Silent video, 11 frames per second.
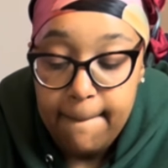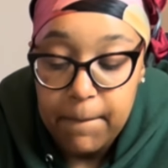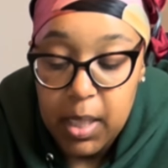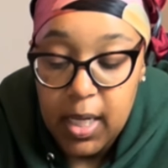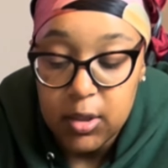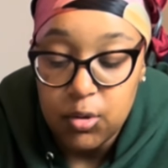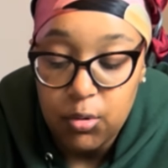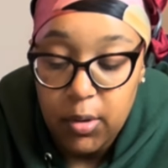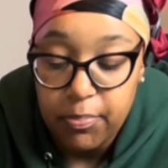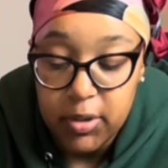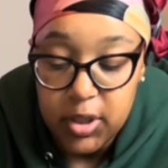But I do
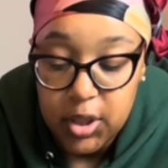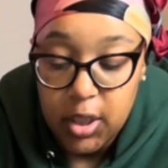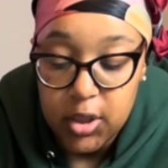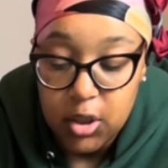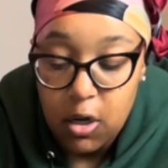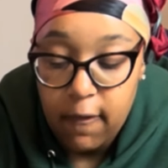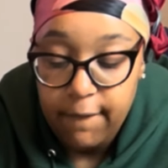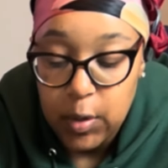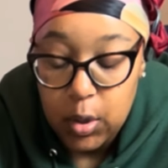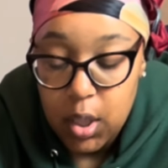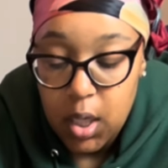appreciate y'all
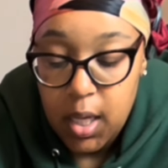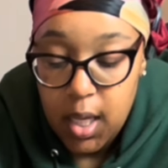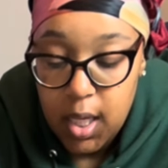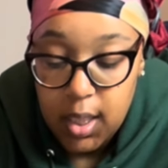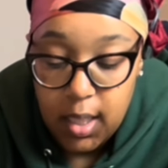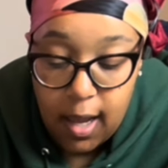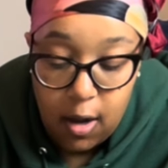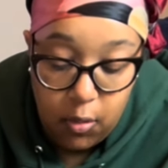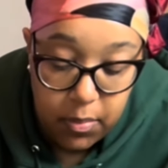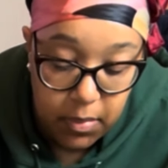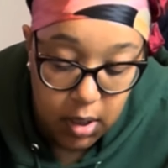for hanging out
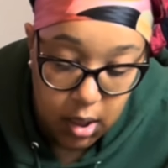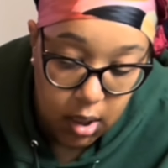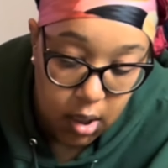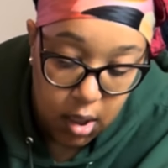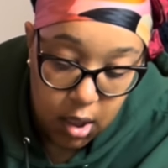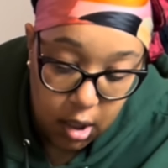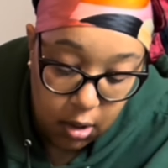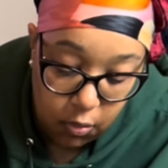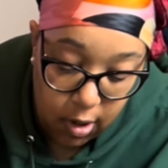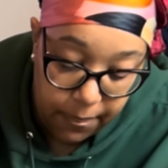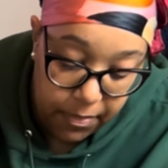with me
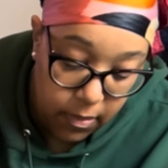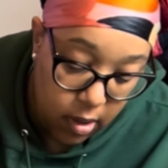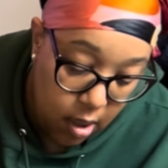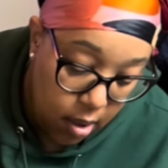and wrapping